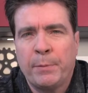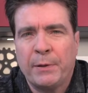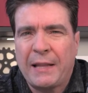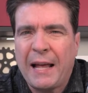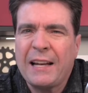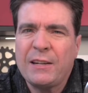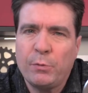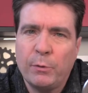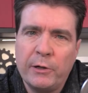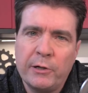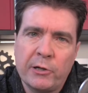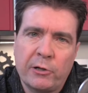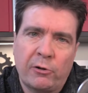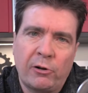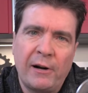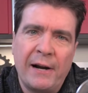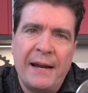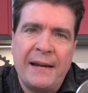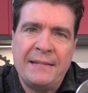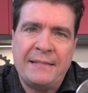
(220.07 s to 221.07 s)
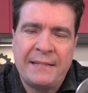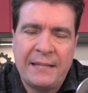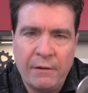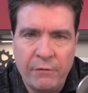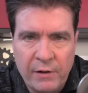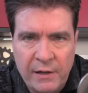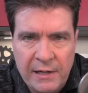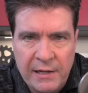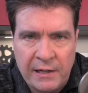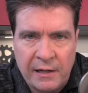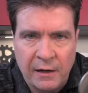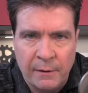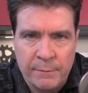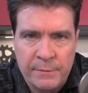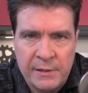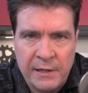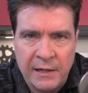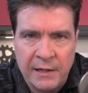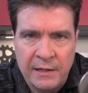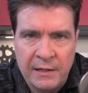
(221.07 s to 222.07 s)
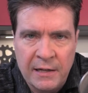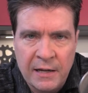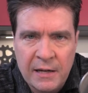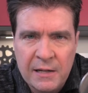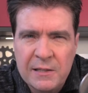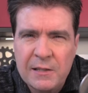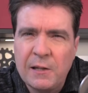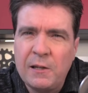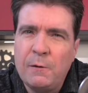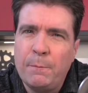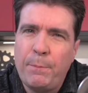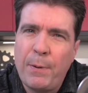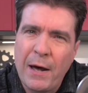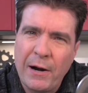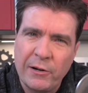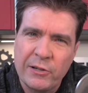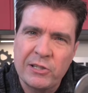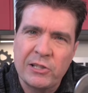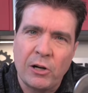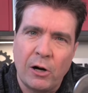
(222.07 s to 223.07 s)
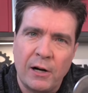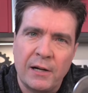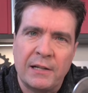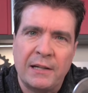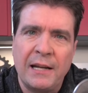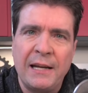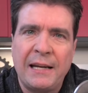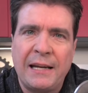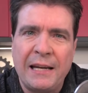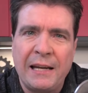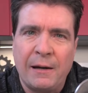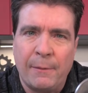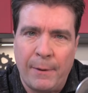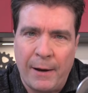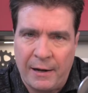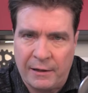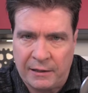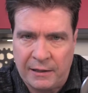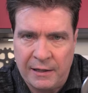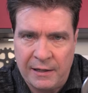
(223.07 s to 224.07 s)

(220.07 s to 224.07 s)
But that's where your creativity comes in, so you better start thinking about